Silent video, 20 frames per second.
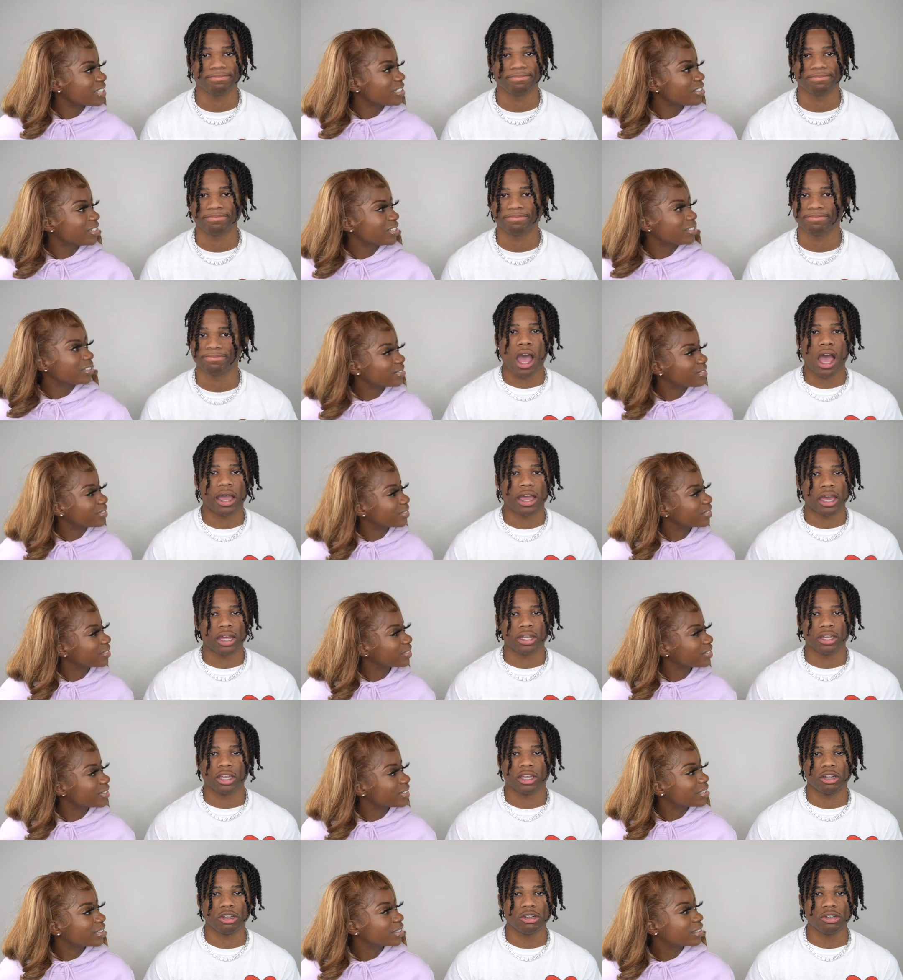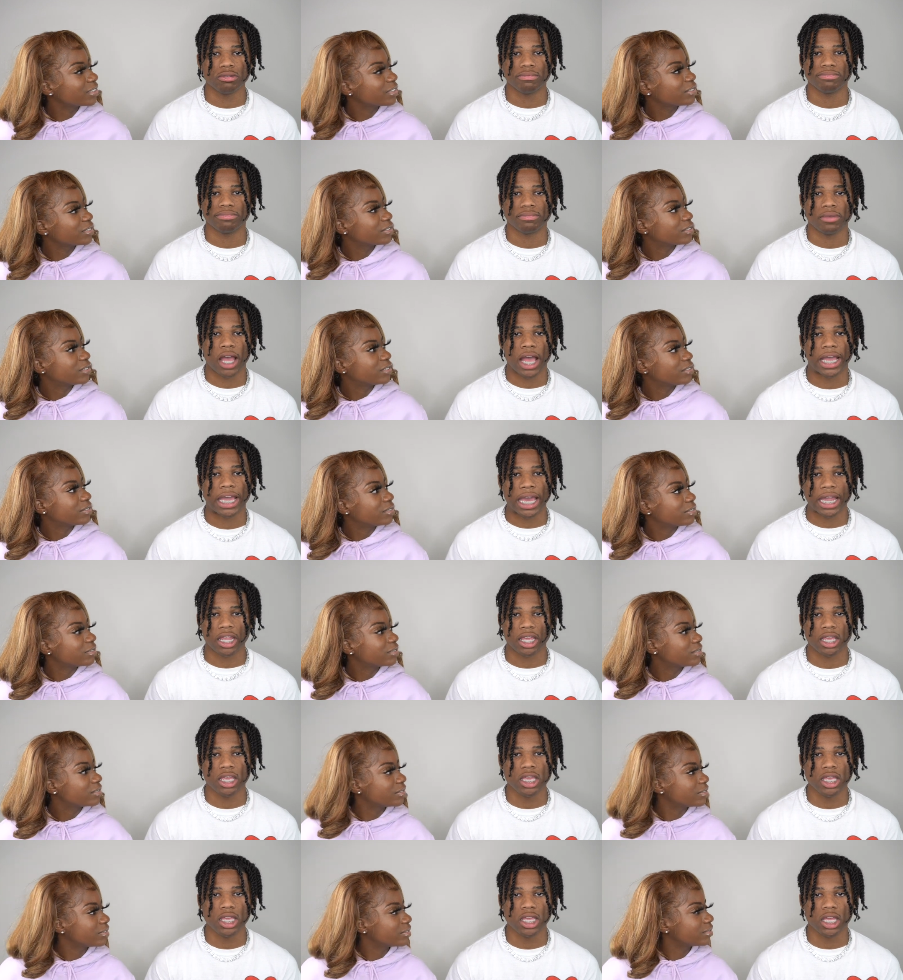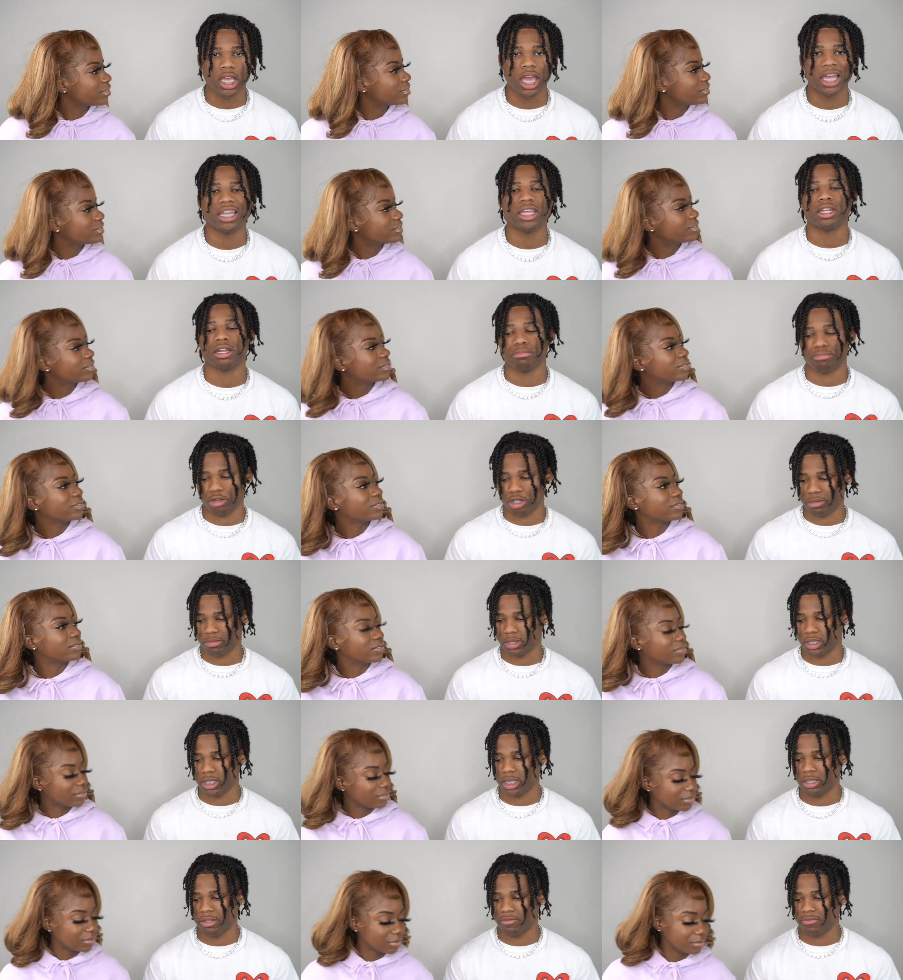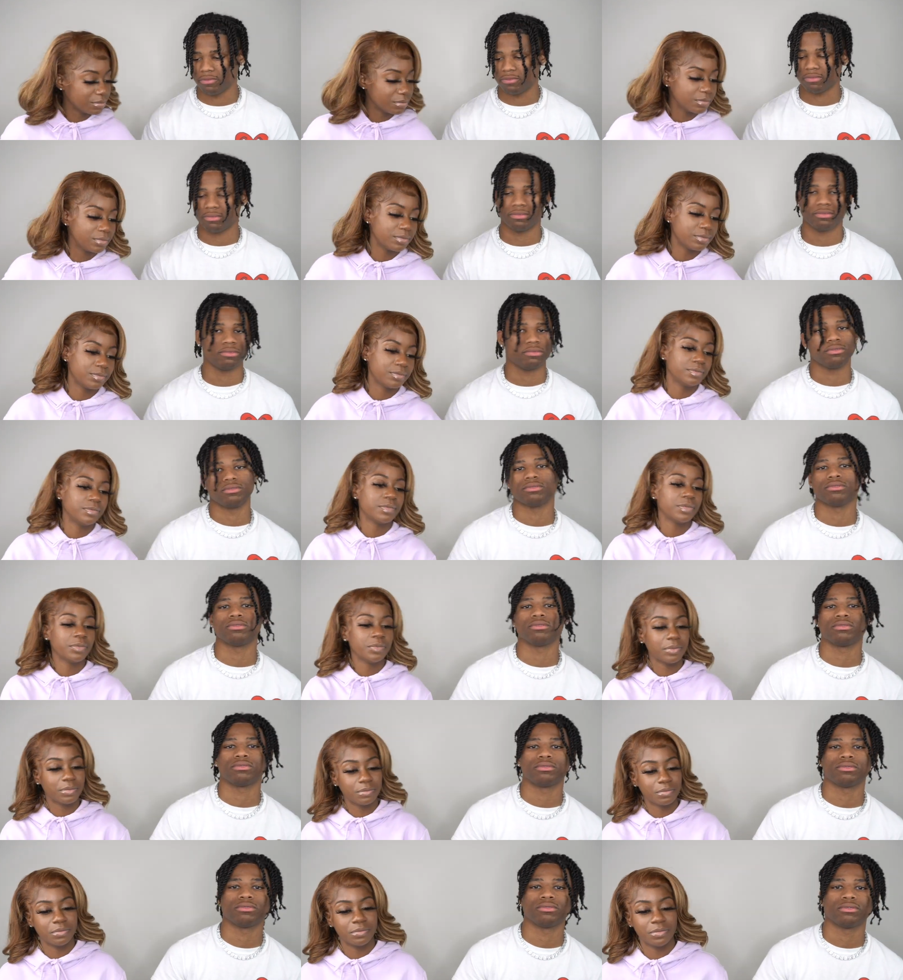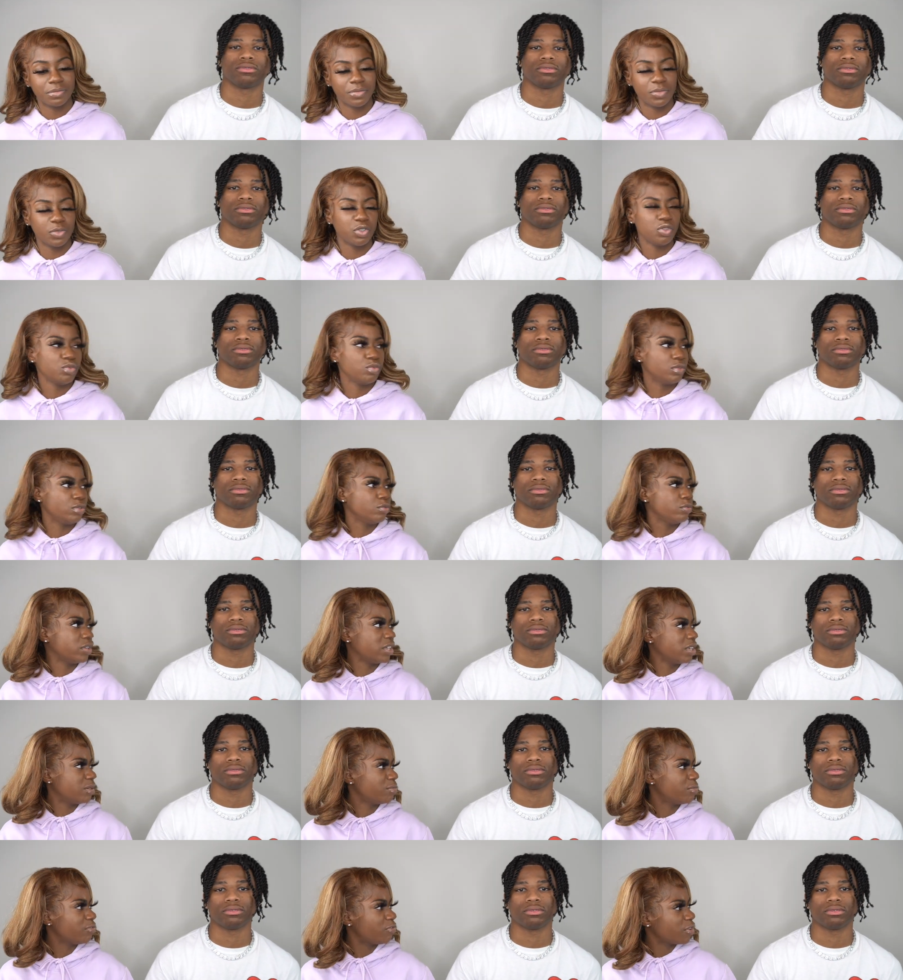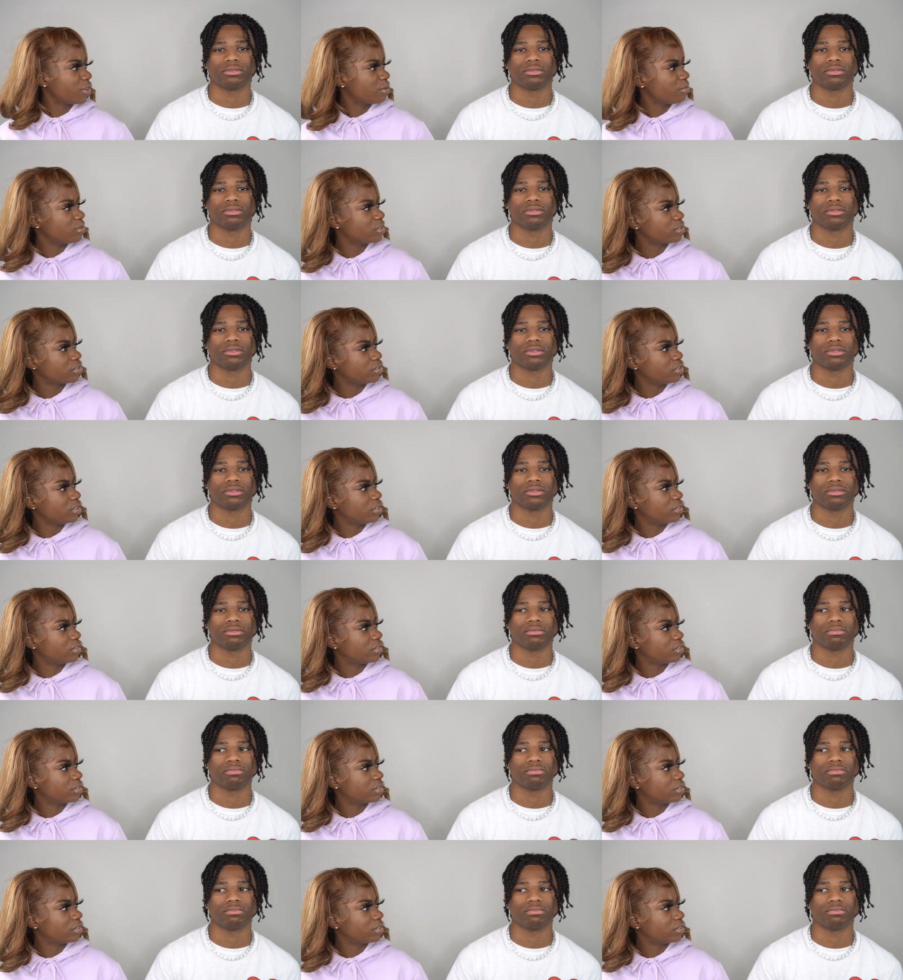Speaker 1: to it.
Speaker 2: I gotta get up. I gotta eat, and then I brush my
Speaker 1: teeth. Mm -hmm. You you eat before you brush your teeth.